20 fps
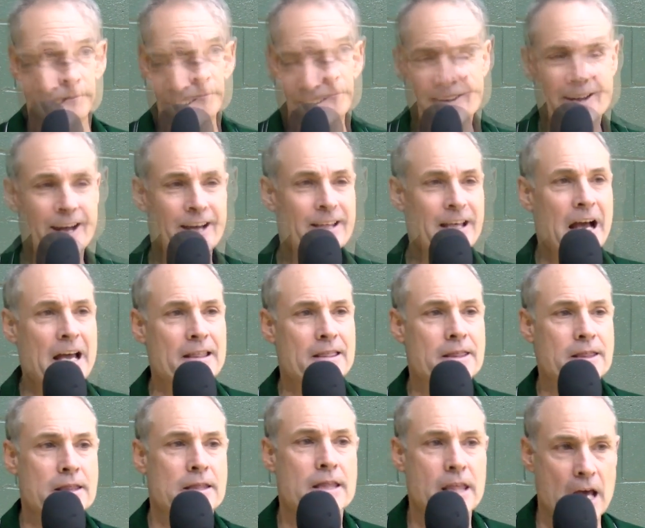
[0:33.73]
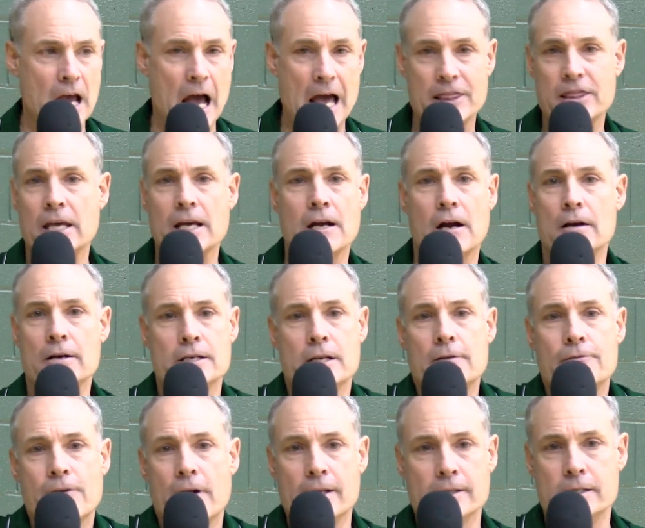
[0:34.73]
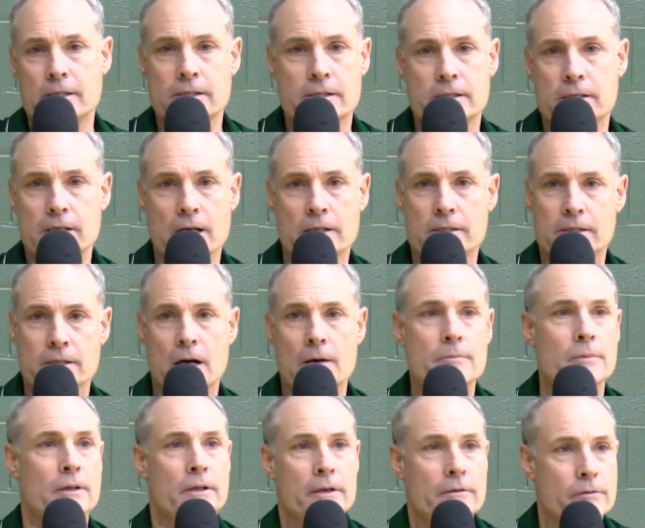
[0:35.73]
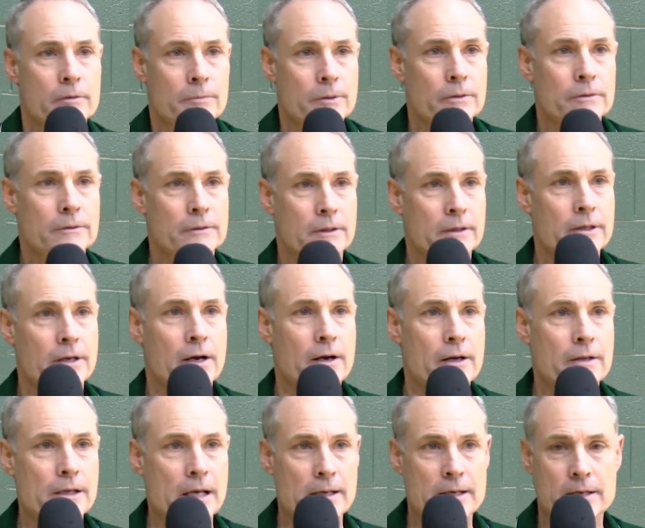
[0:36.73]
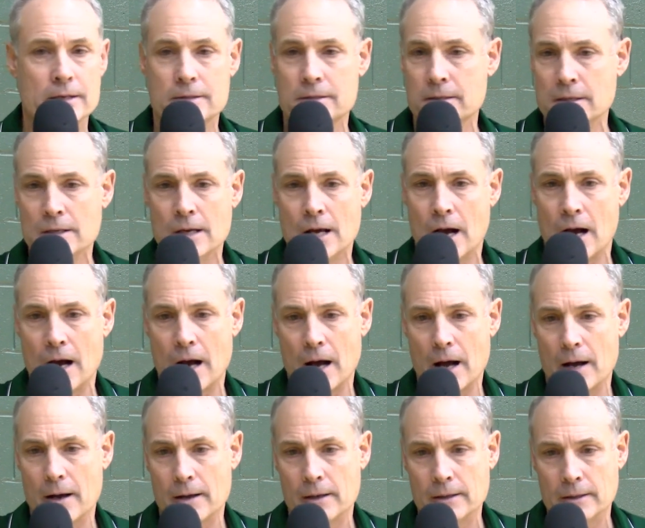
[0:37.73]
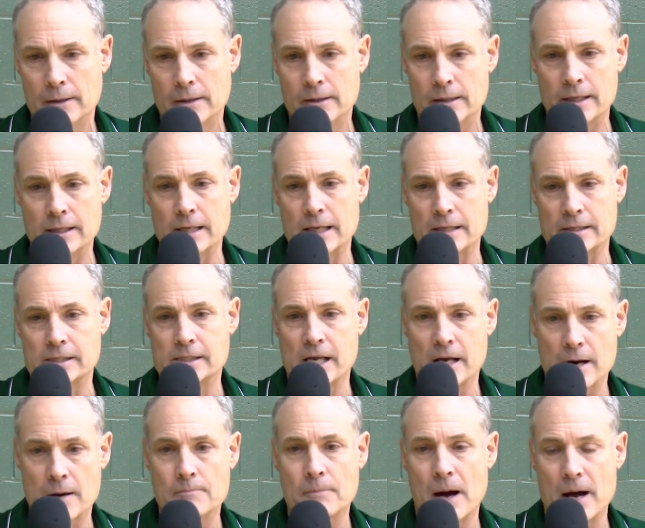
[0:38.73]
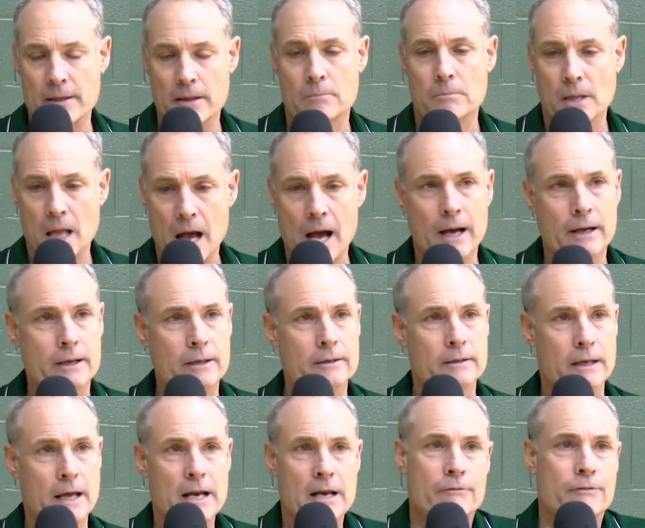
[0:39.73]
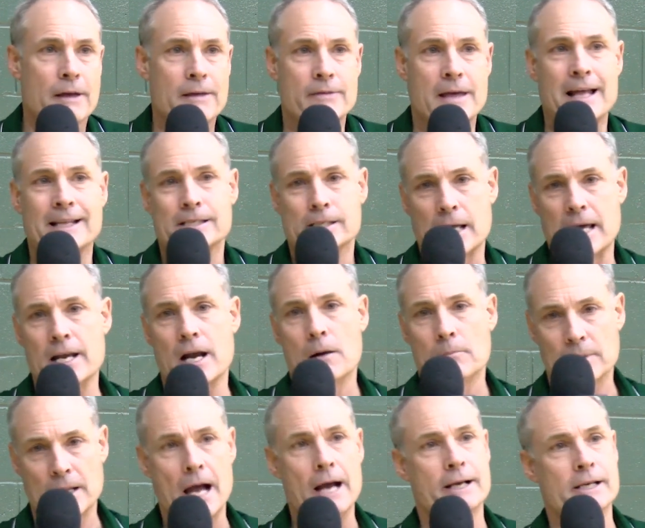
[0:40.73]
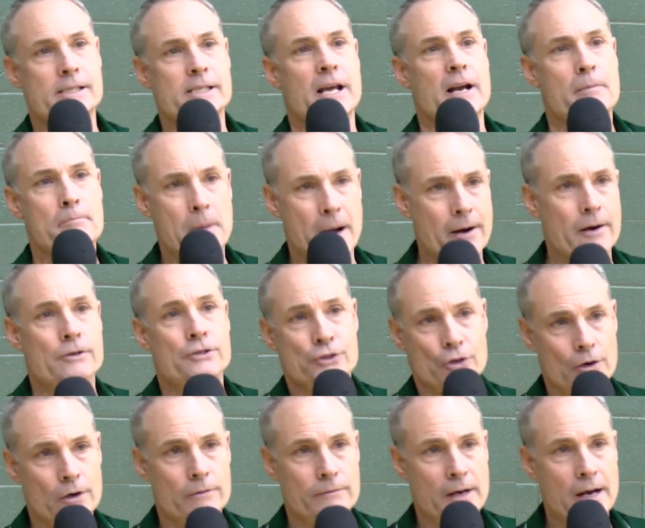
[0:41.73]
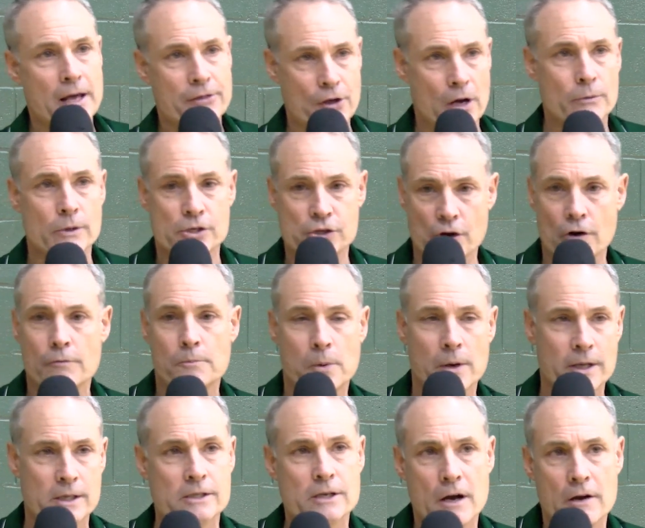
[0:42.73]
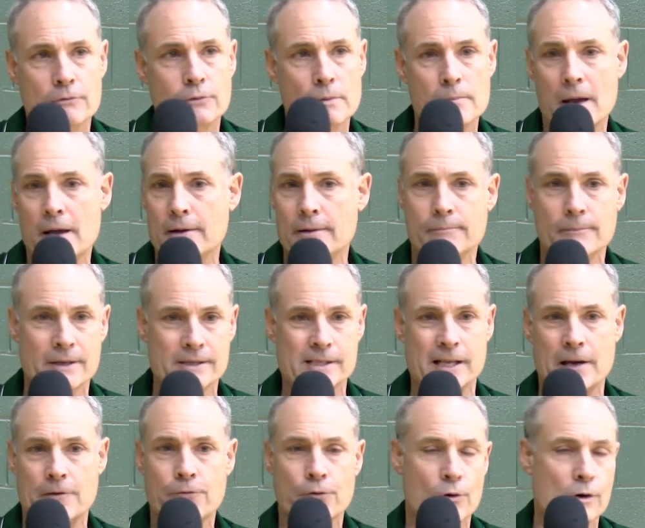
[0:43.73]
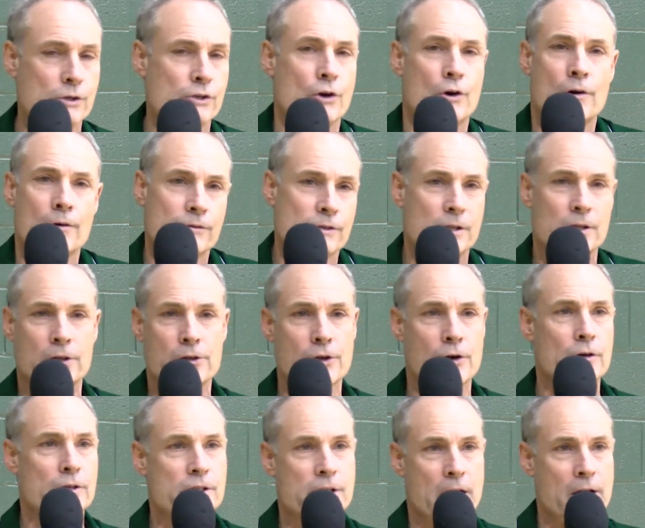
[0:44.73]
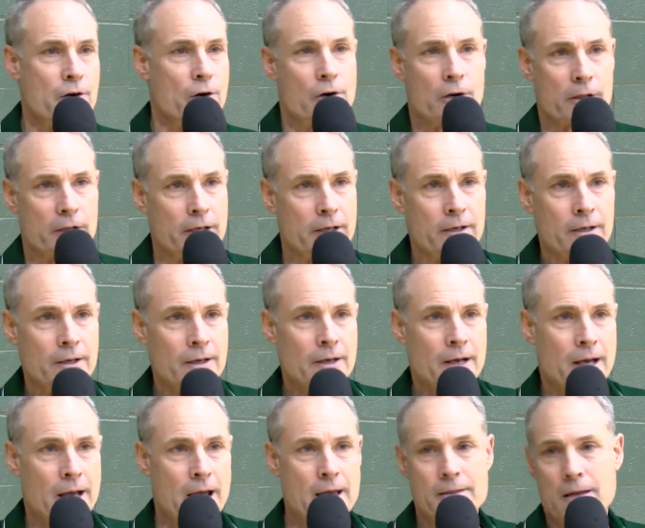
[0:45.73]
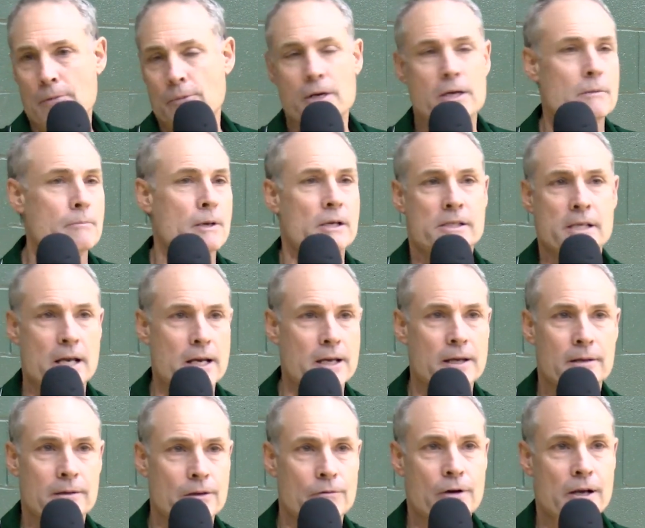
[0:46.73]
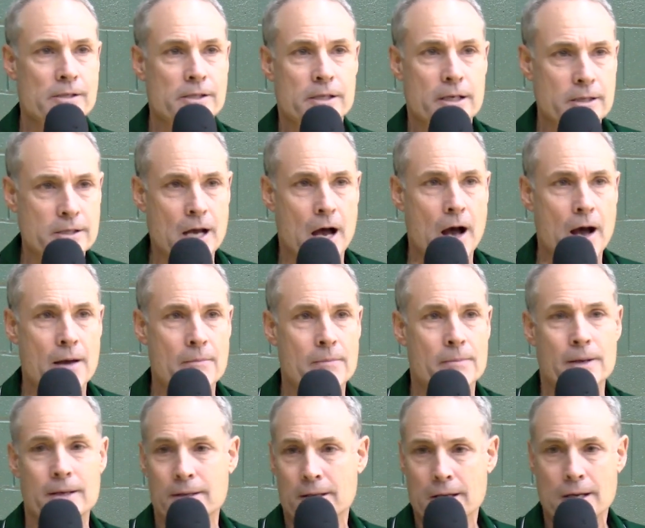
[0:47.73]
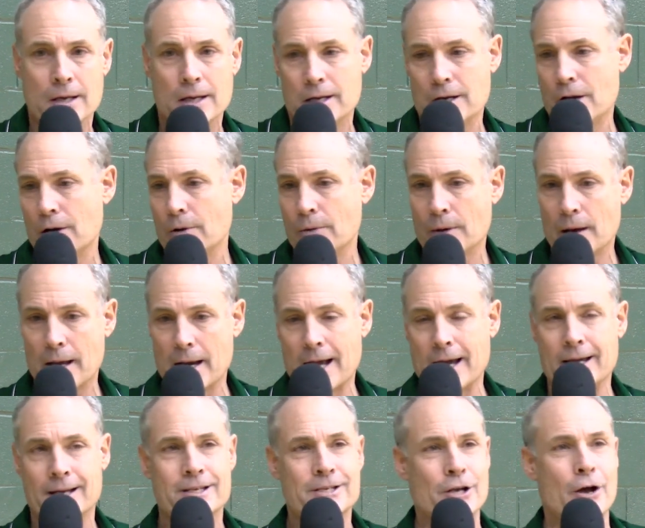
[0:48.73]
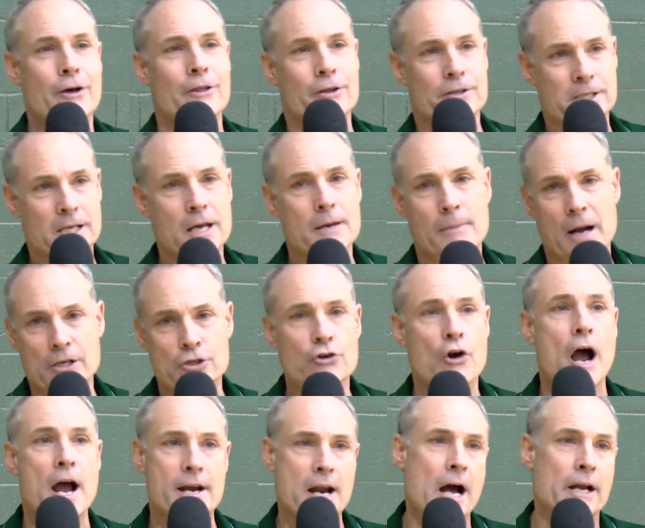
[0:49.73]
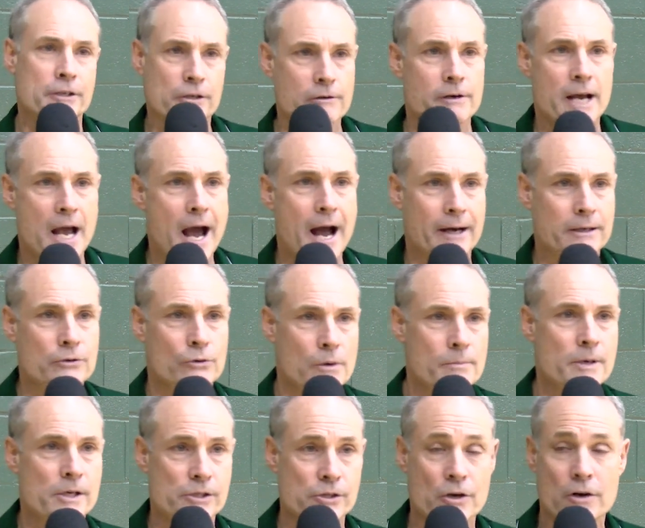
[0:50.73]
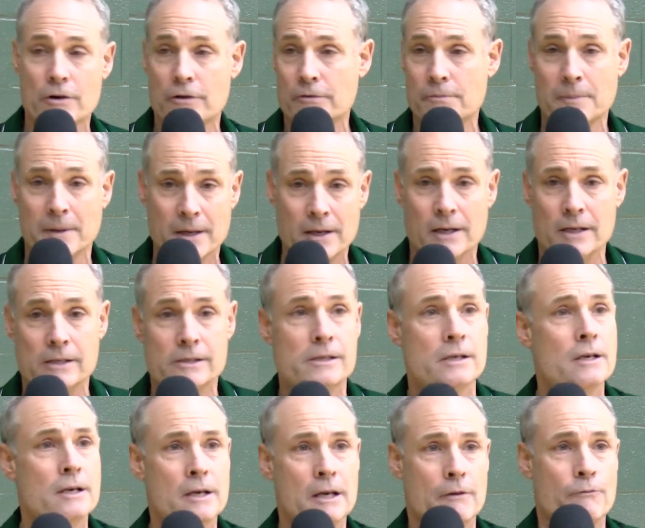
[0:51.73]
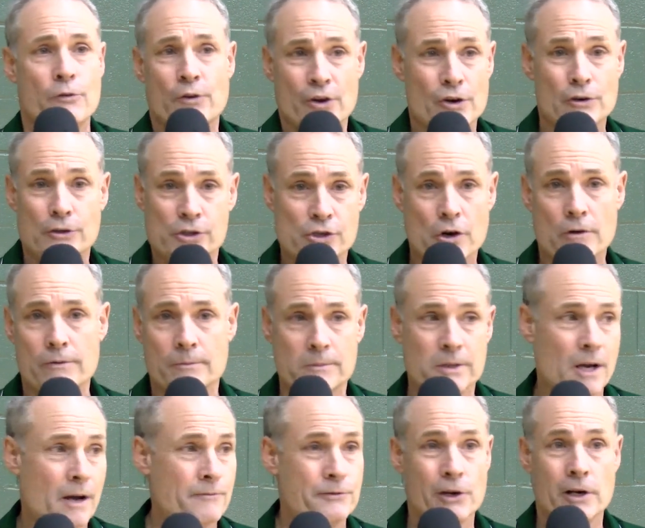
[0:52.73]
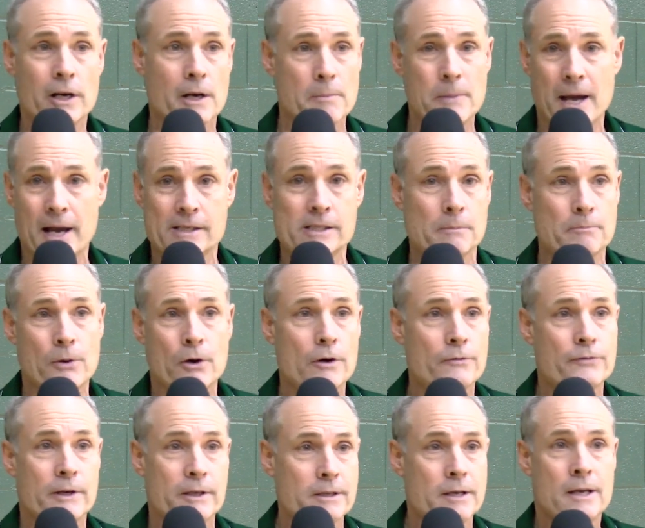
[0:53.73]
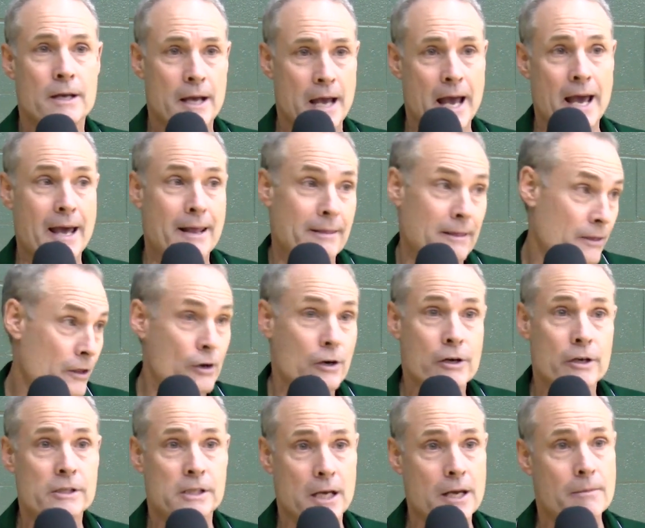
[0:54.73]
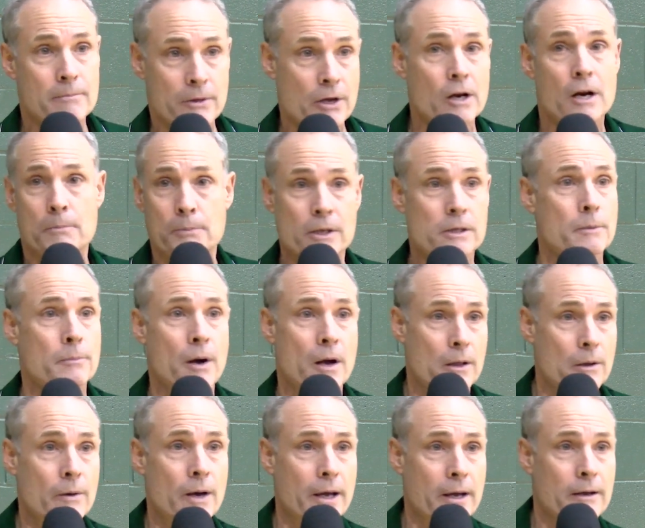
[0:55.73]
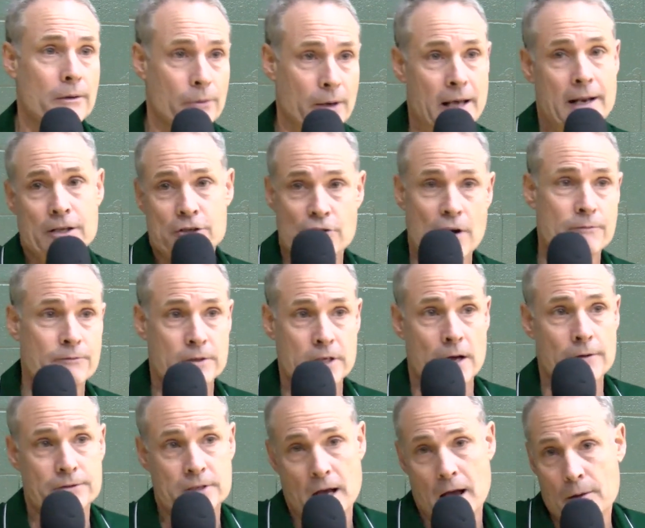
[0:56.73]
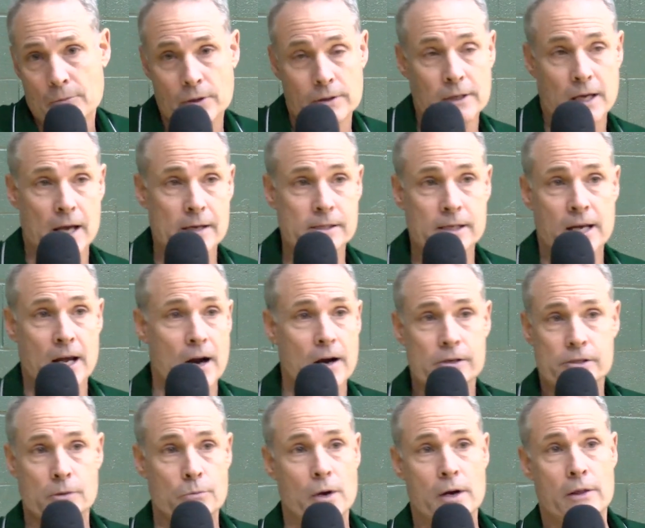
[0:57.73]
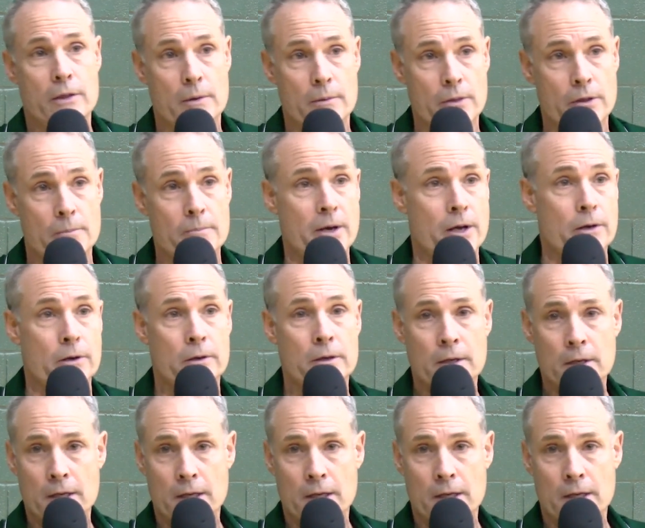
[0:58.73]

Well, I I, th- I, think our defense is just unbelievable. You know, and uh, it, it's set up by the block, and if and that's and our block is set up by our serve. And I thought we served pretty tough. We made missed like four serves in the third set early, and then we didn't miss any the rest of the time. But you know, and I tell the team I try not to react to a miss serve because if we don't serve them tough, they're going to pass it perfect, and they're a good team. They're going to put the ball away. We had a tough tough time with Casey Garrison, one of their, their middle